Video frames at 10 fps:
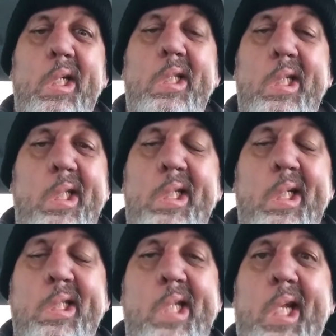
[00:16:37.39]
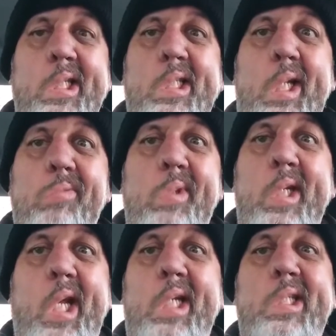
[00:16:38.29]
did the exact same
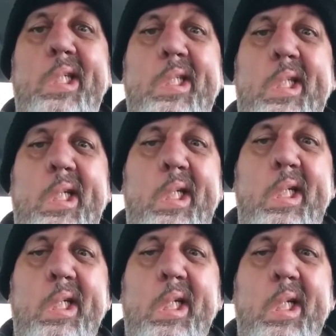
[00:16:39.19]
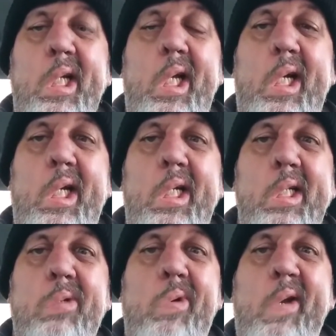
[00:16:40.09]
thing I just did
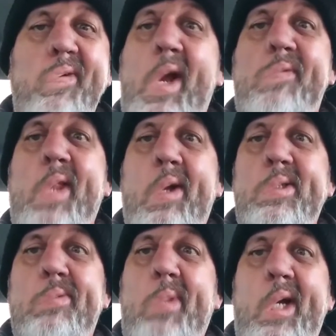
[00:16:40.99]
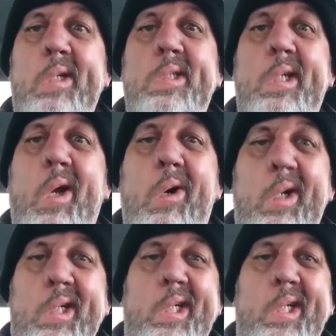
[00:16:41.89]
25,000 miles ago,